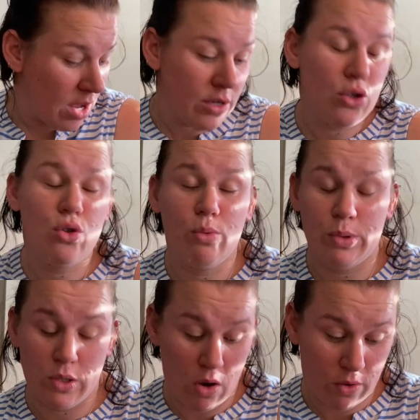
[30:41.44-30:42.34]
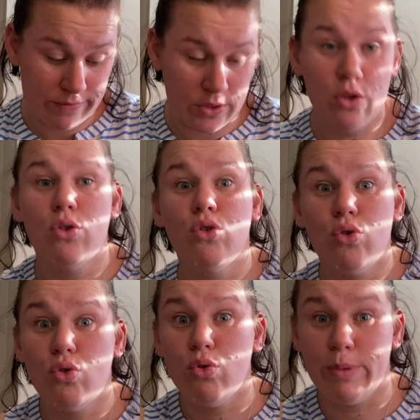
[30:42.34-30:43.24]
Super soft,
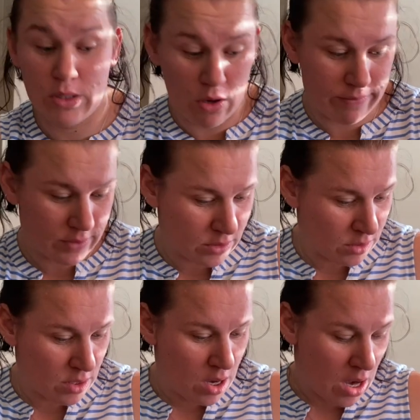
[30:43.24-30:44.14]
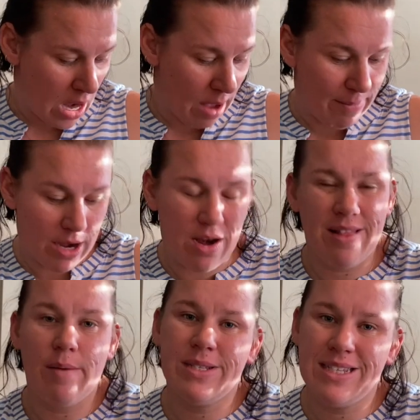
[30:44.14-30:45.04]
super soft. And
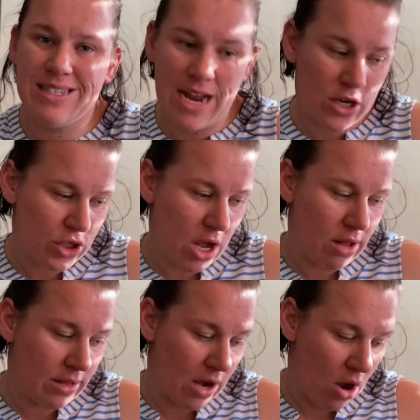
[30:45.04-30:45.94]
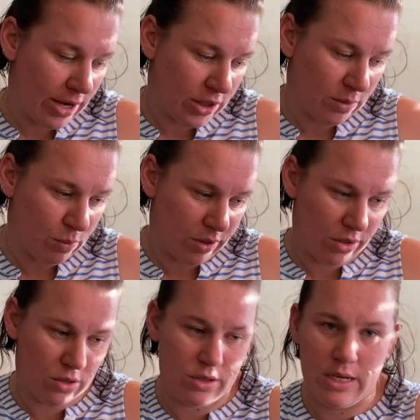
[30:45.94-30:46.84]
that was a stash yarn that I just wasn't
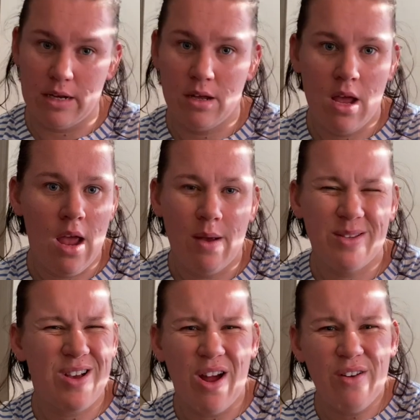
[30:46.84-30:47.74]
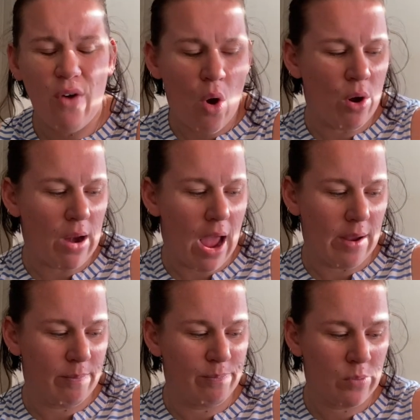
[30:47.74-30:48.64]
using. It's kind of odd.
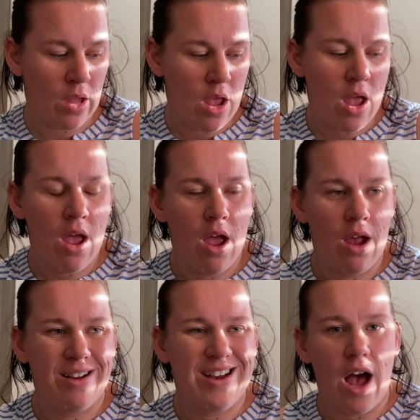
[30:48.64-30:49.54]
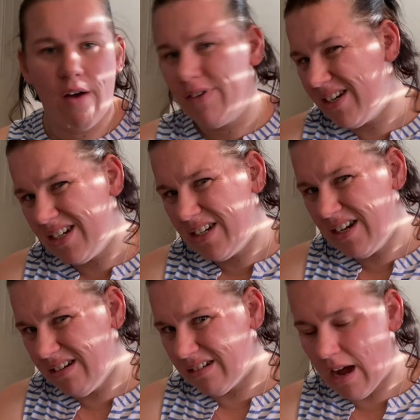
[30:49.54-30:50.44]
I coveted
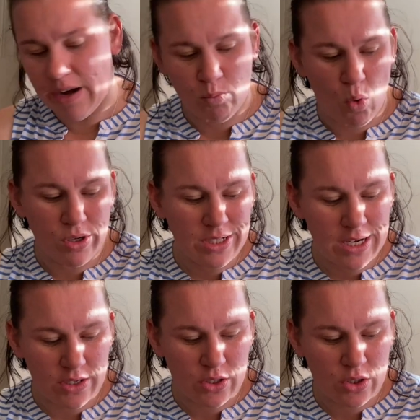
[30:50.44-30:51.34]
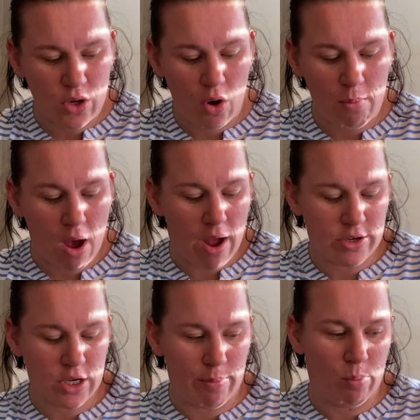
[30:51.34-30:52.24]
it. I wanted it so
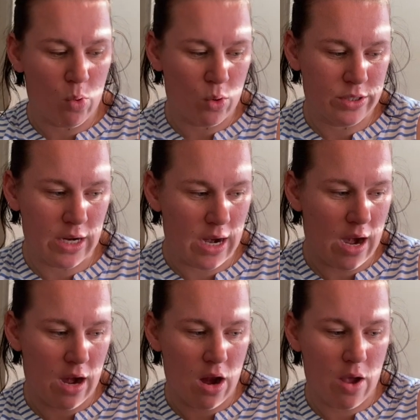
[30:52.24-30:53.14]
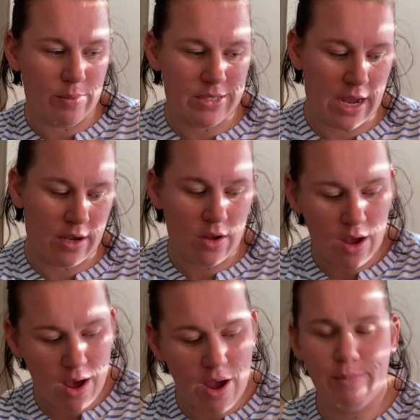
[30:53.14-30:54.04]
much. I bought it and I was like,
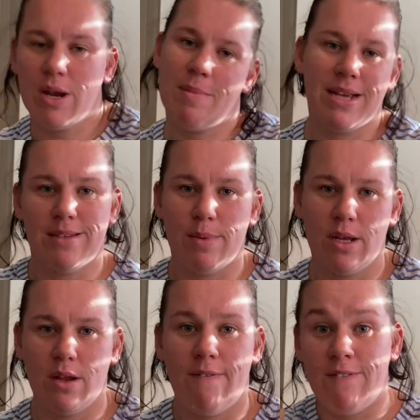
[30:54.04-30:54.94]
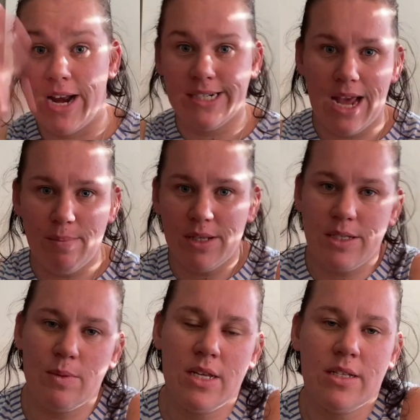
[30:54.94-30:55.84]
I'm gonna make something fantabulous
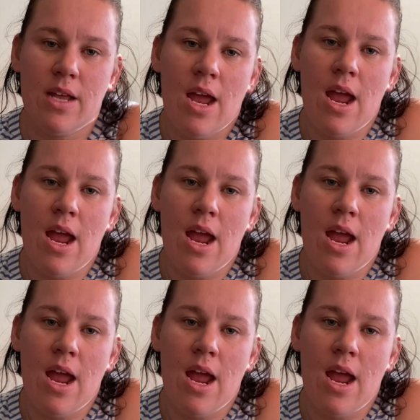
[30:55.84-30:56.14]
with this,